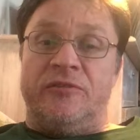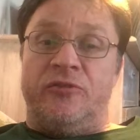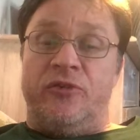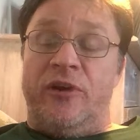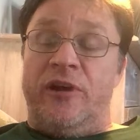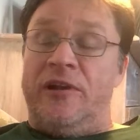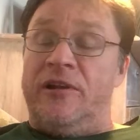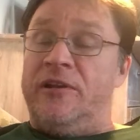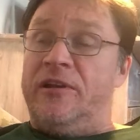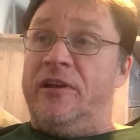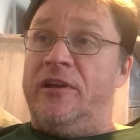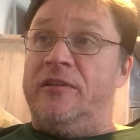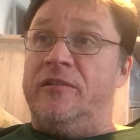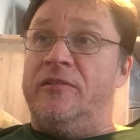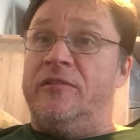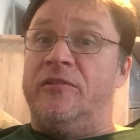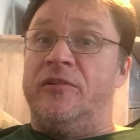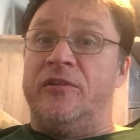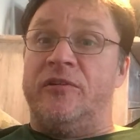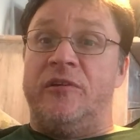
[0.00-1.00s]
drill
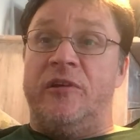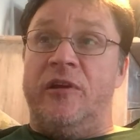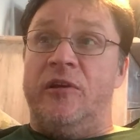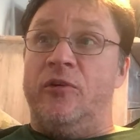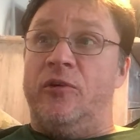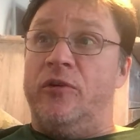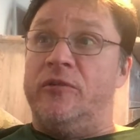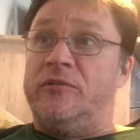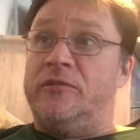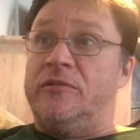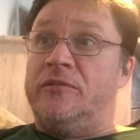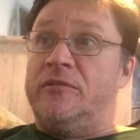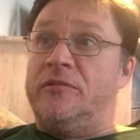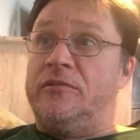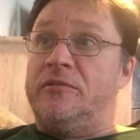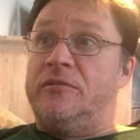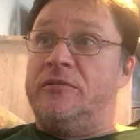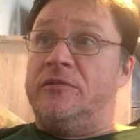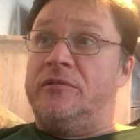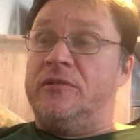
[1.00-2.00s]
in the Kihon
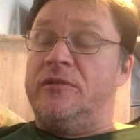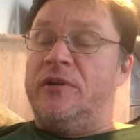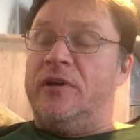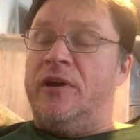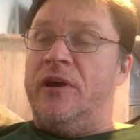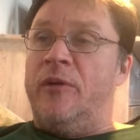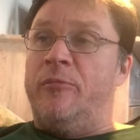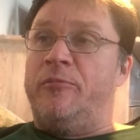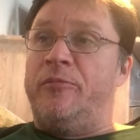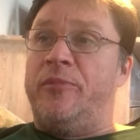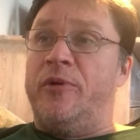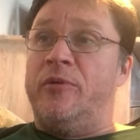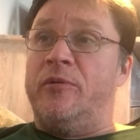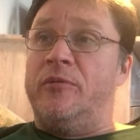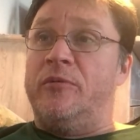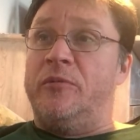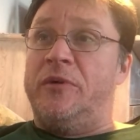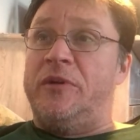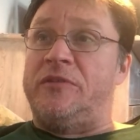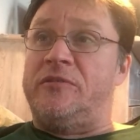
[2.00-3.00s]

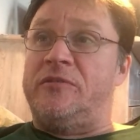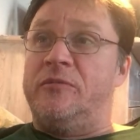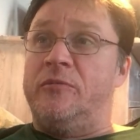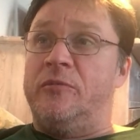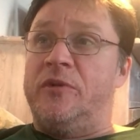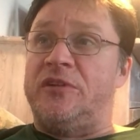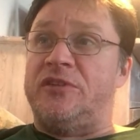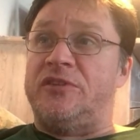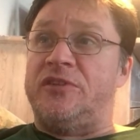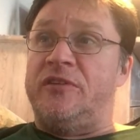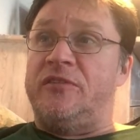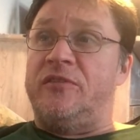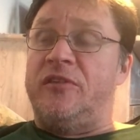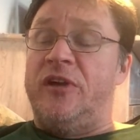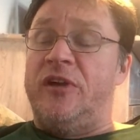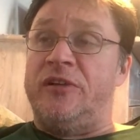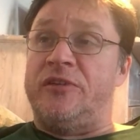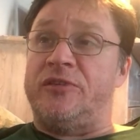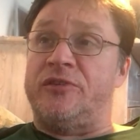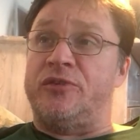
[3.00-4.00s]
Happo, which is
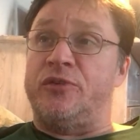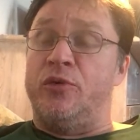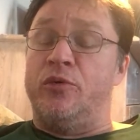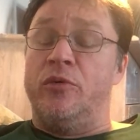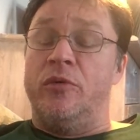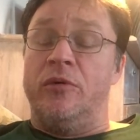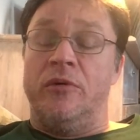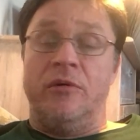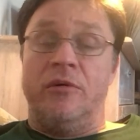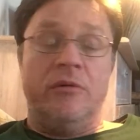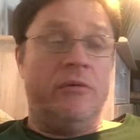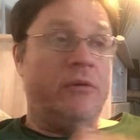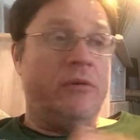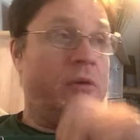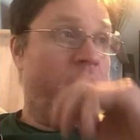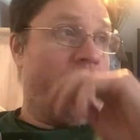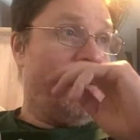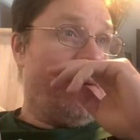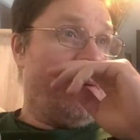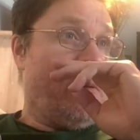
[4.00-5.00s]
Hicho.
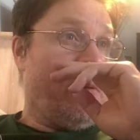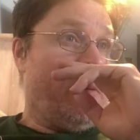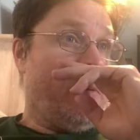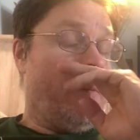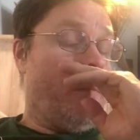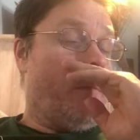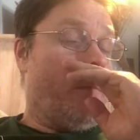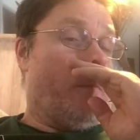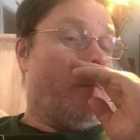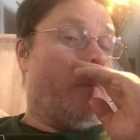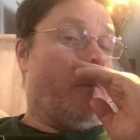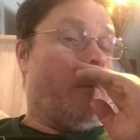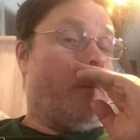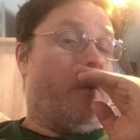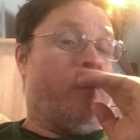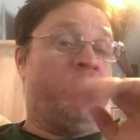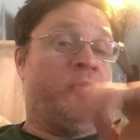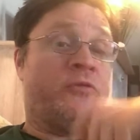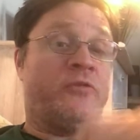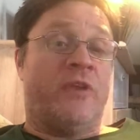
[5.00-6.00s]

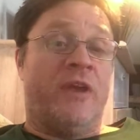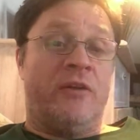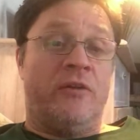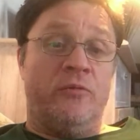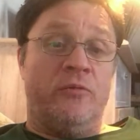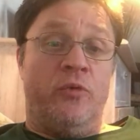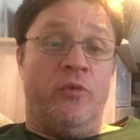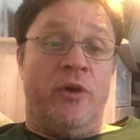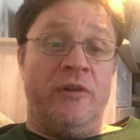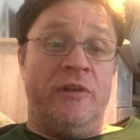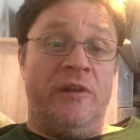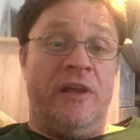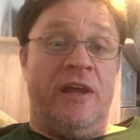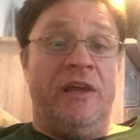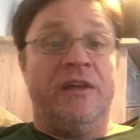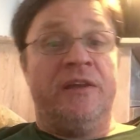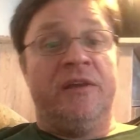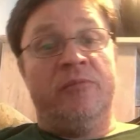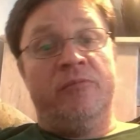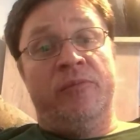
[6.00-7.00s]
You stand on one
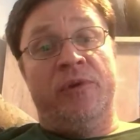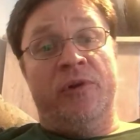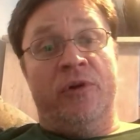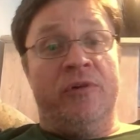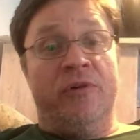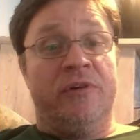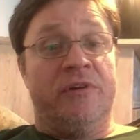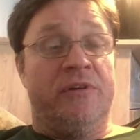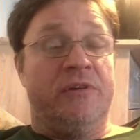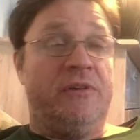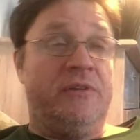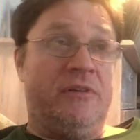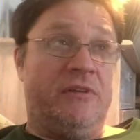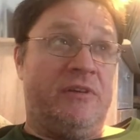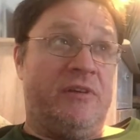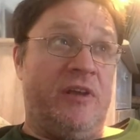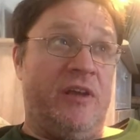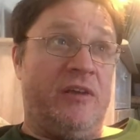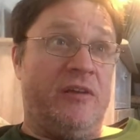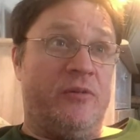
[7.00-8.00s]
leg, block,
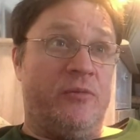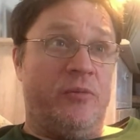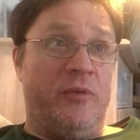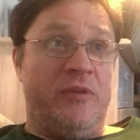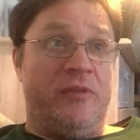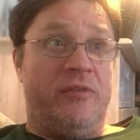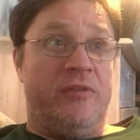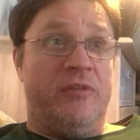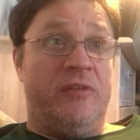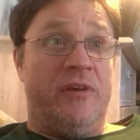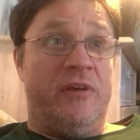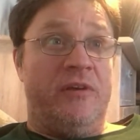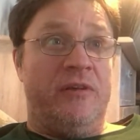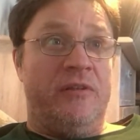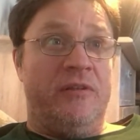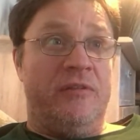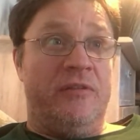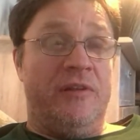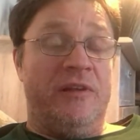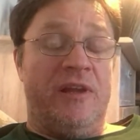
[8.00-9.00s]
kick with
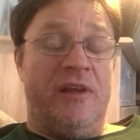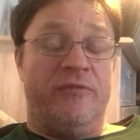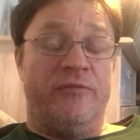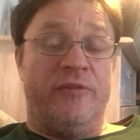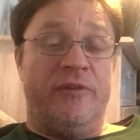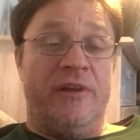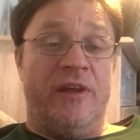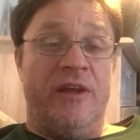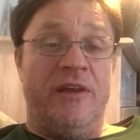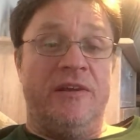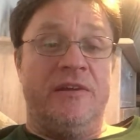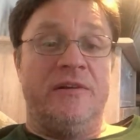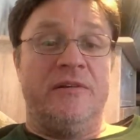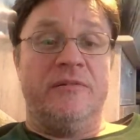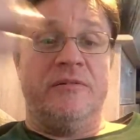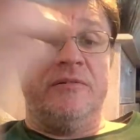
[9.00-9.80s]
the left leg,